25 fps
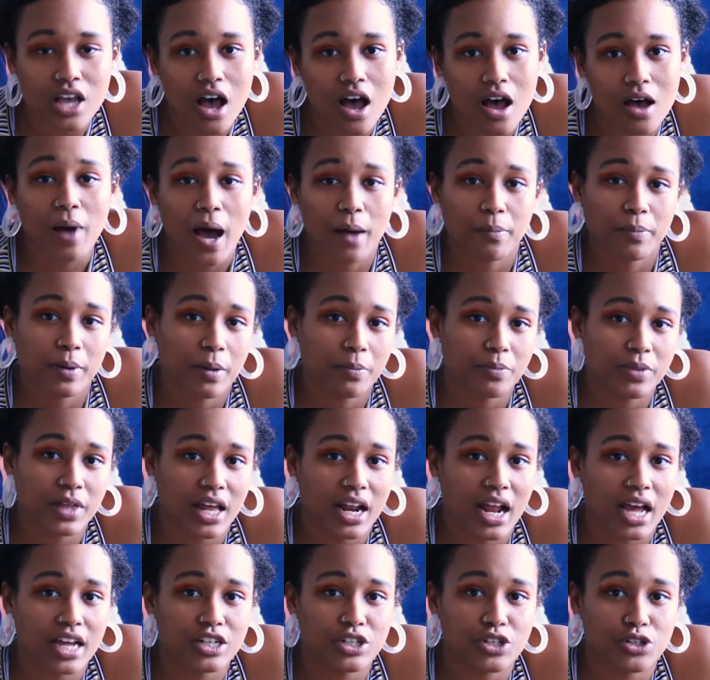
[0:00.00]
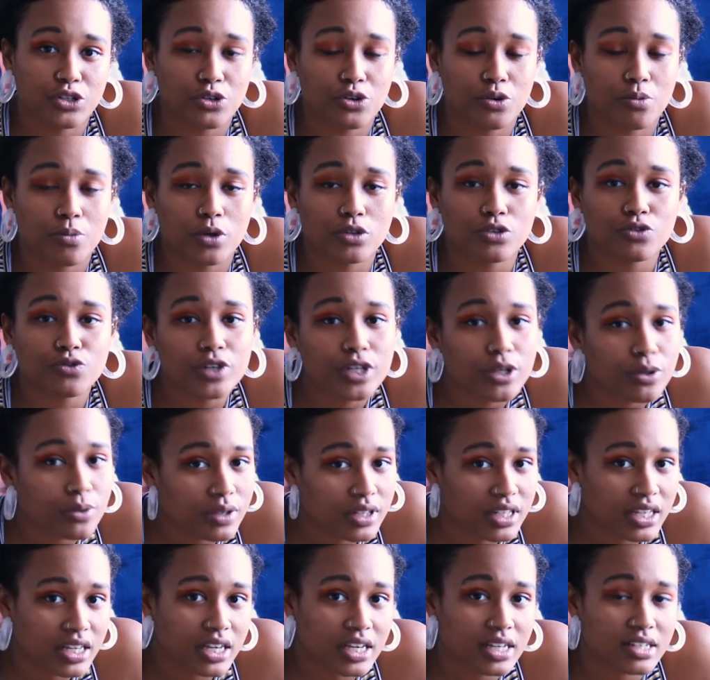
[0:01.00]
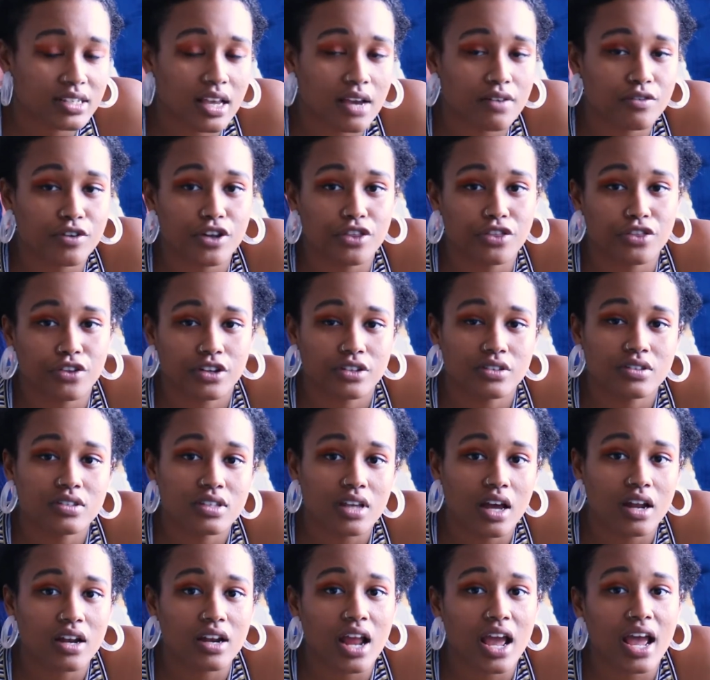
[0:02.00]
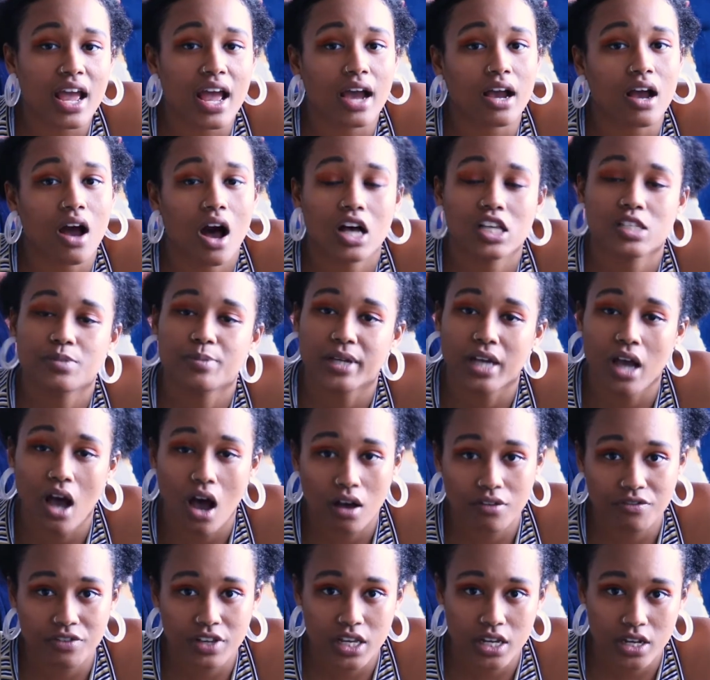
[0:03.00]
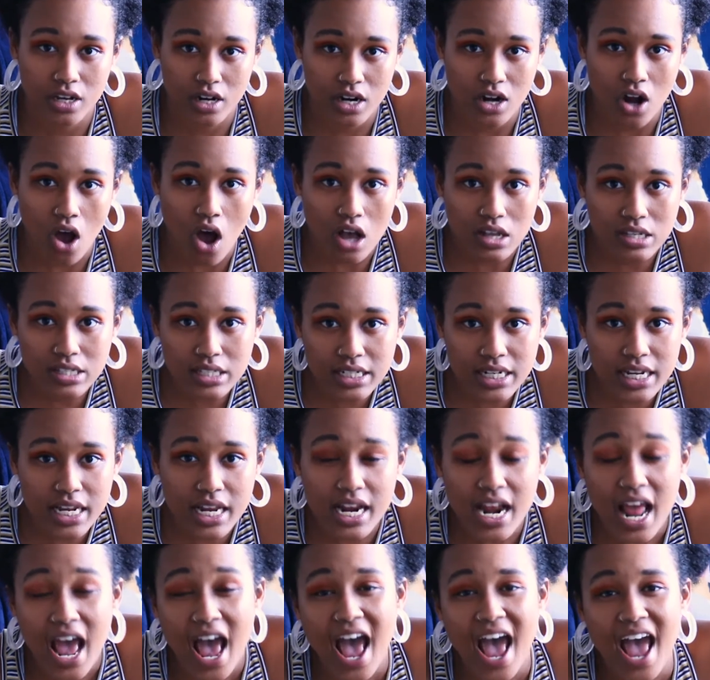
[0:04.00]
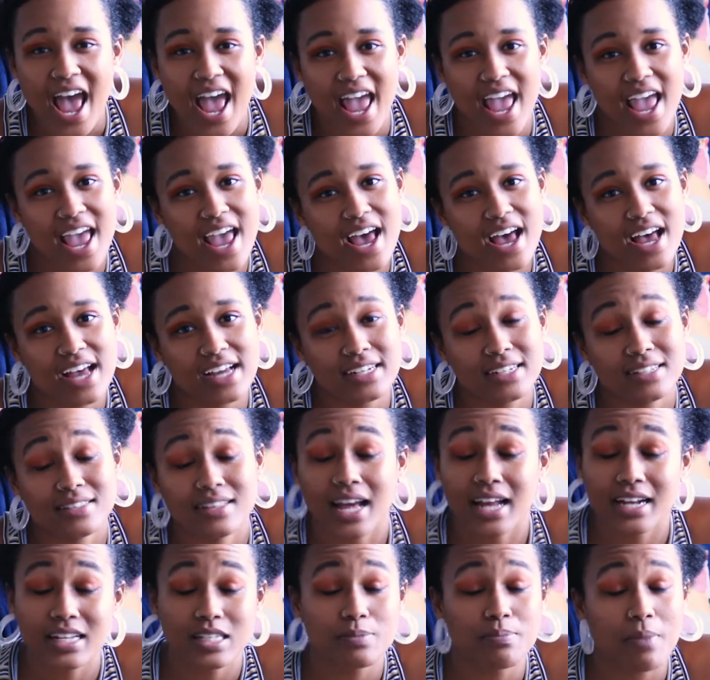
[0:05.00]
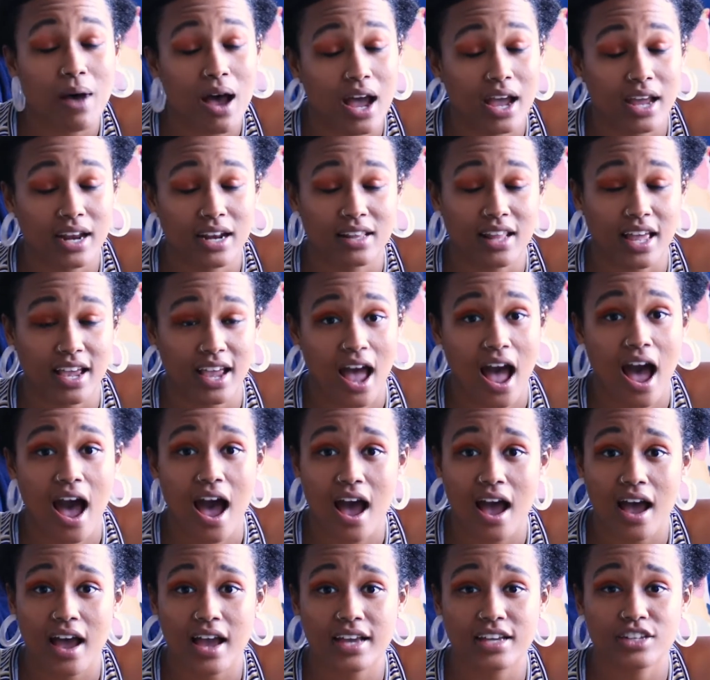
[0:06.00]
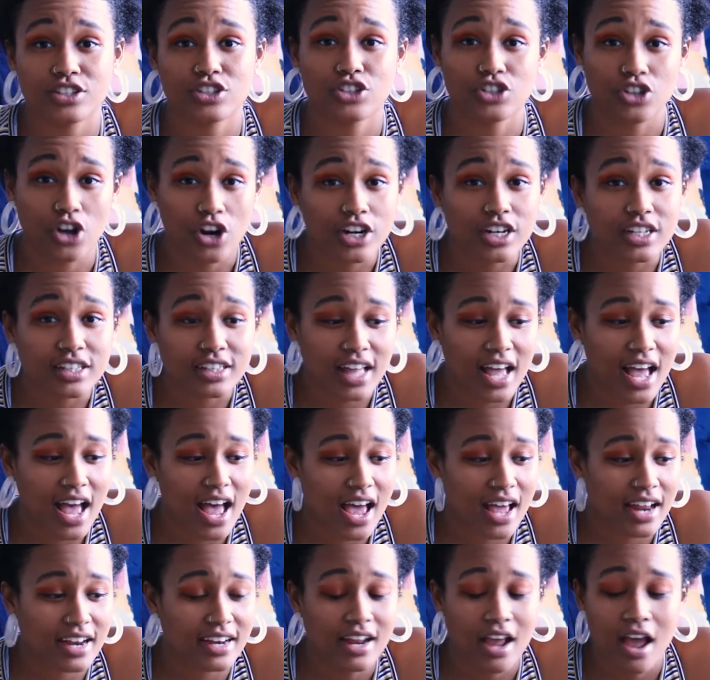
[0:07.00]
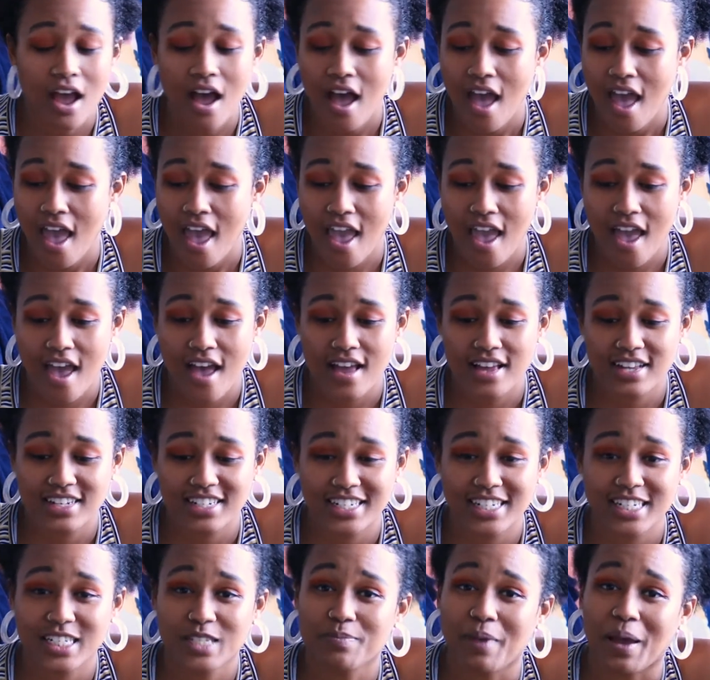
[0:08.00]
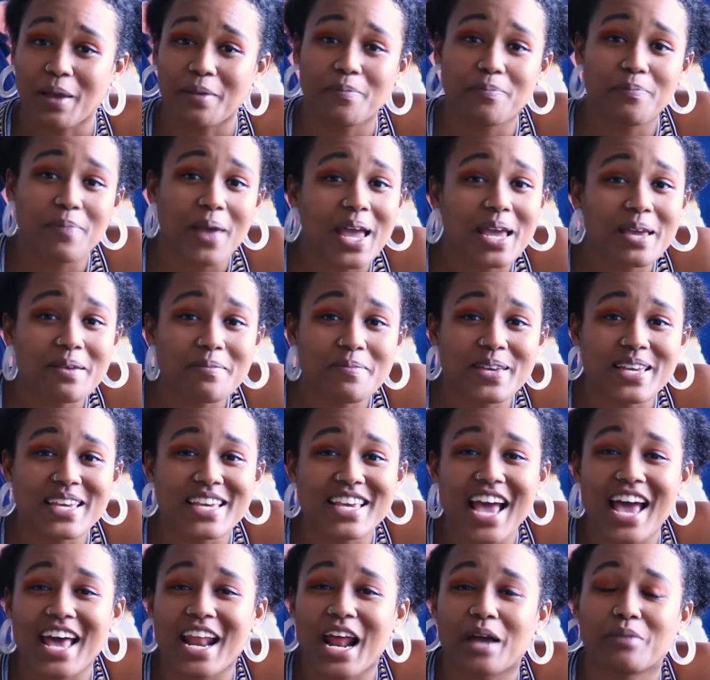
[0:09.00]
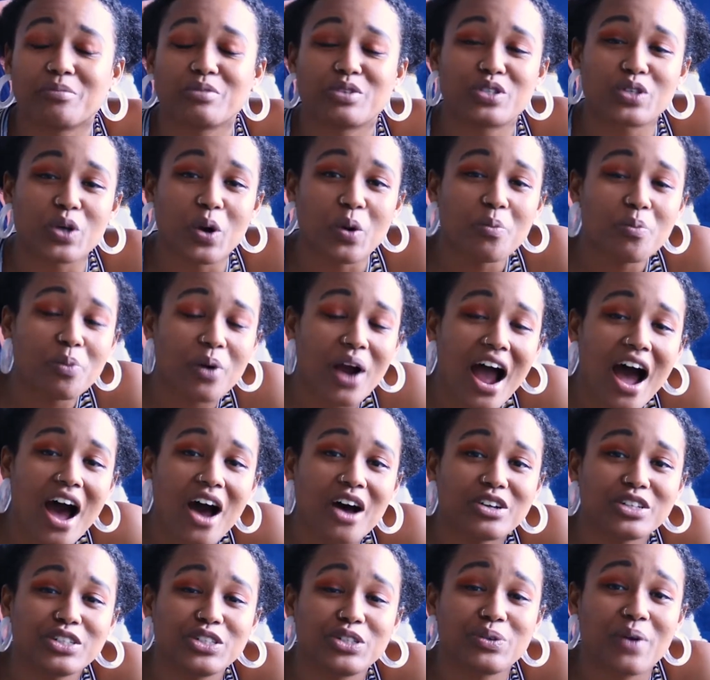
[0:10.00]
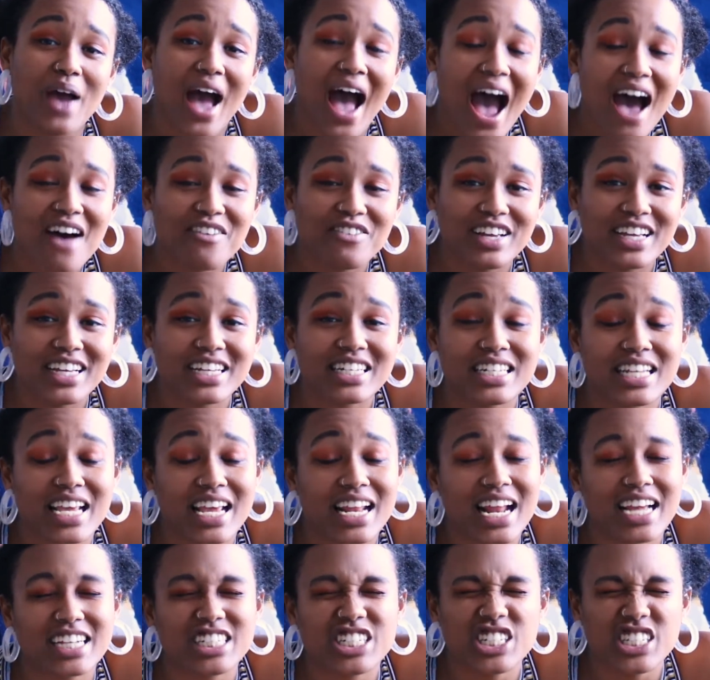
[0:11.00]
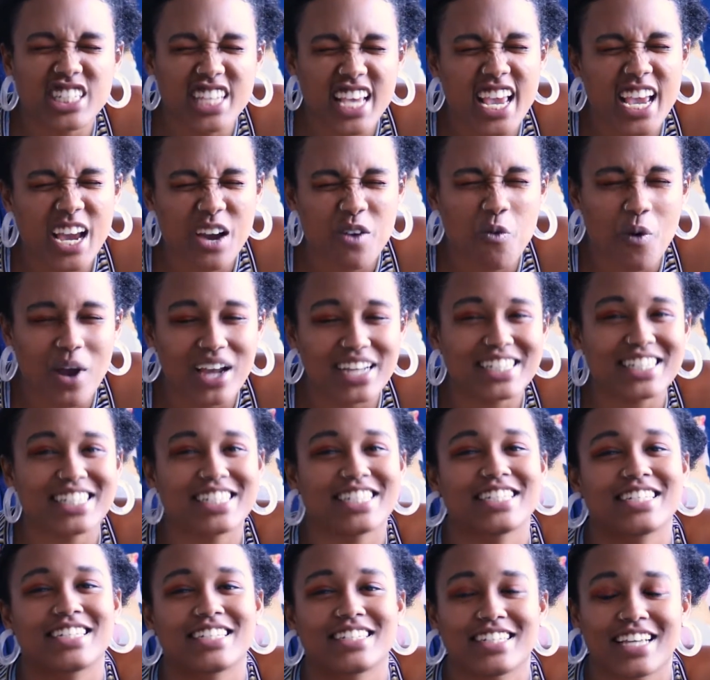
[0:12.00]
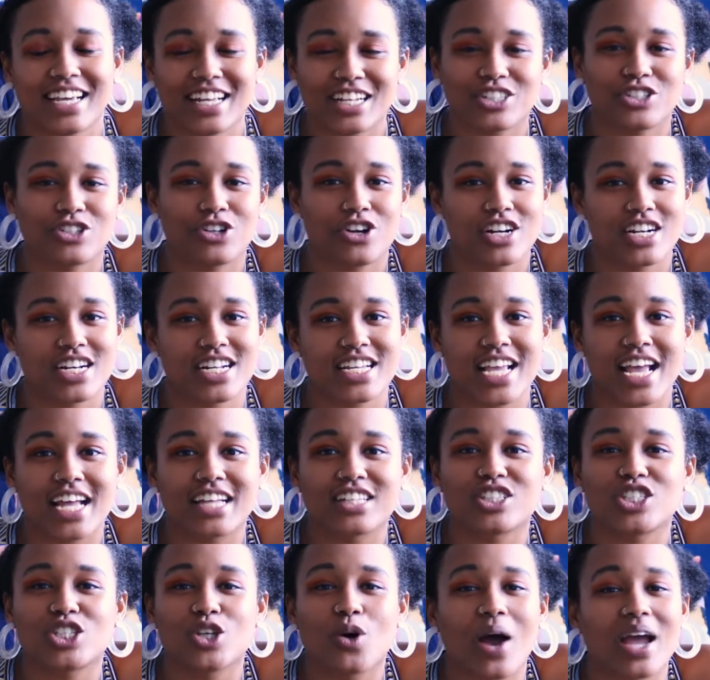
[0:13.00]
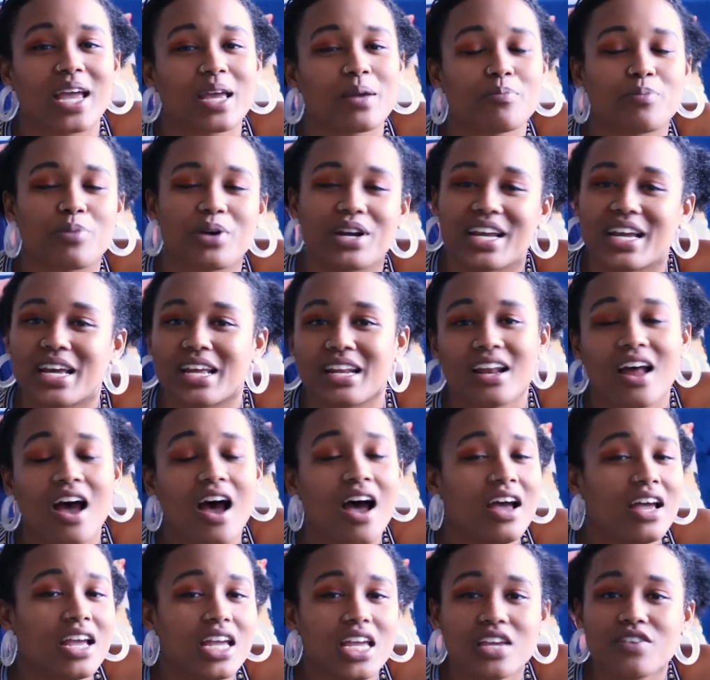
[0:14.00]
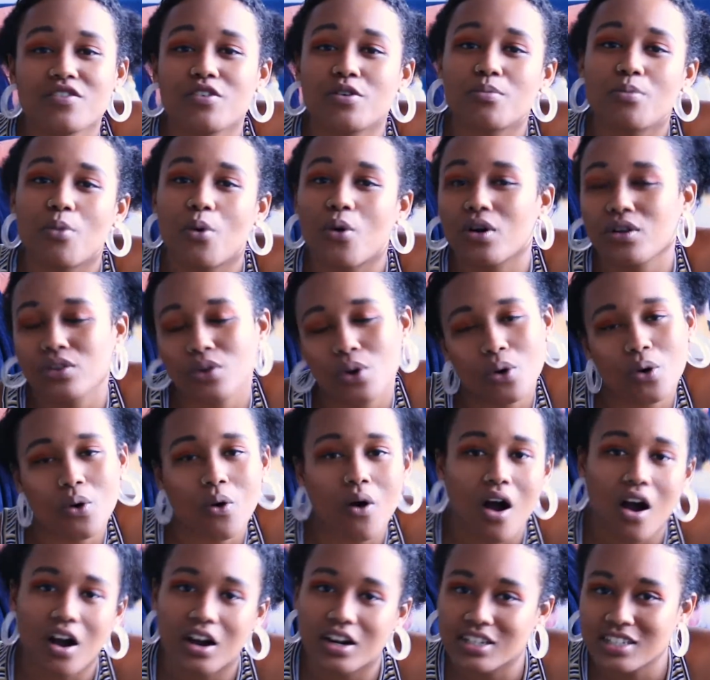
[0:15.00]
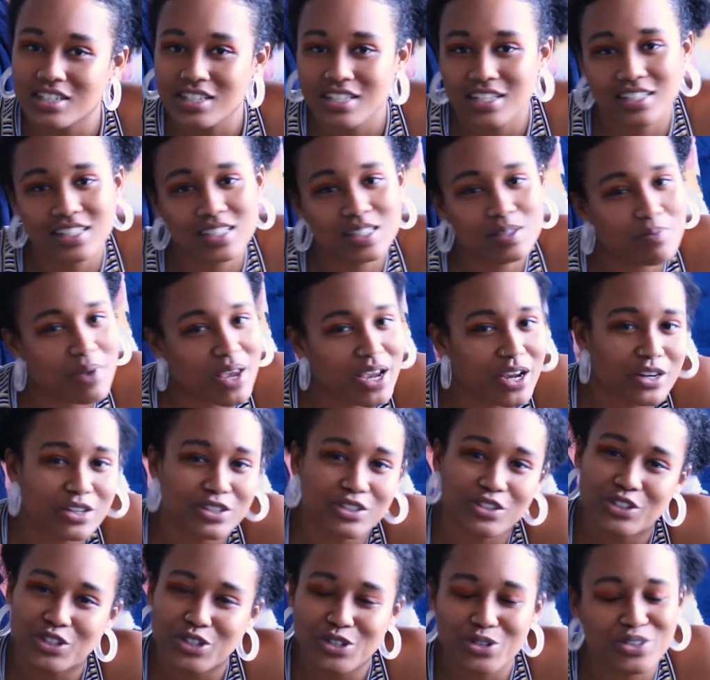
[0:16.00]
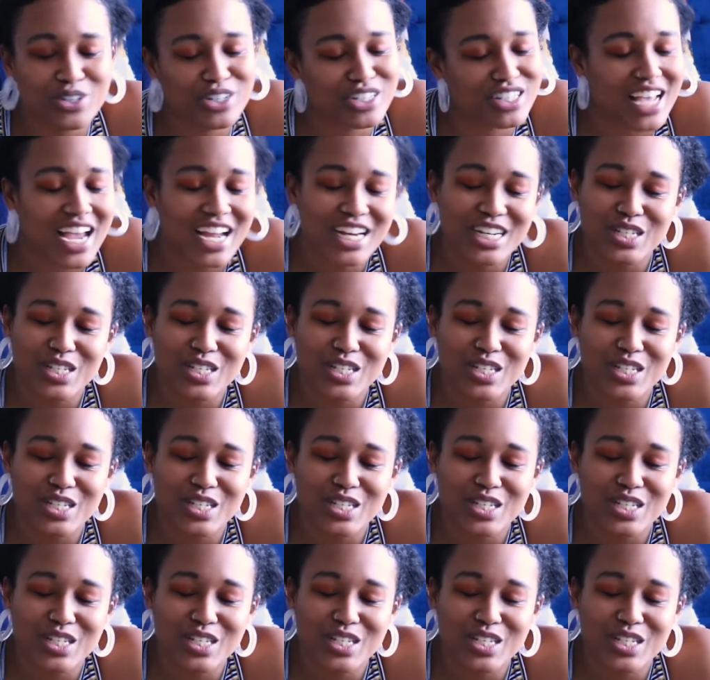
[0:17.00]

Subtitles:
The pop-up that I do most frequently is every third Sunday at Cosmic Coffee here in Austin, and that is mine. Like, I started that and it is my baby, and I'm so proud to have it, and I just can't wait to get it started again so I can bring in even more local artisans, makers, doers.